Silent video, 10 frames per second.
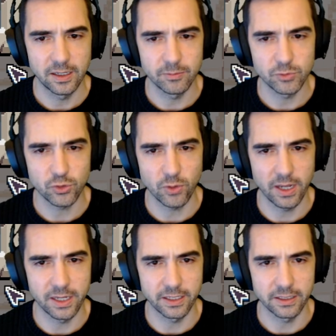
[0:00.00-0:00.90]
I'm
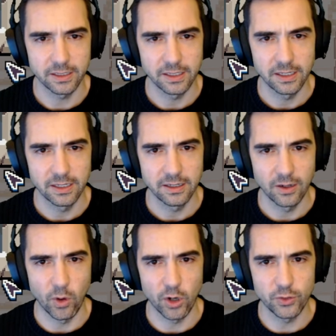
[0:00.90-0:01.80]
trying.
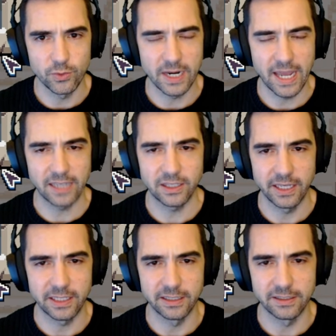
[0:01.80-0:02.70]
Oh, are you? Then act
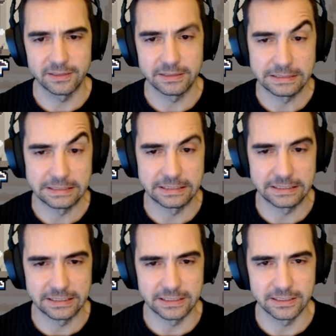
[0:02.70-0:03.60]
like it.
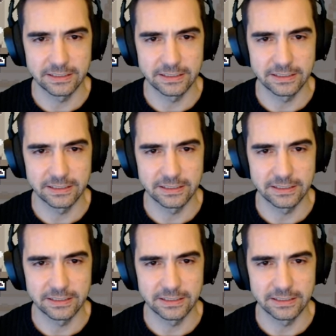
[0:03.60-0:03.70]
Eee.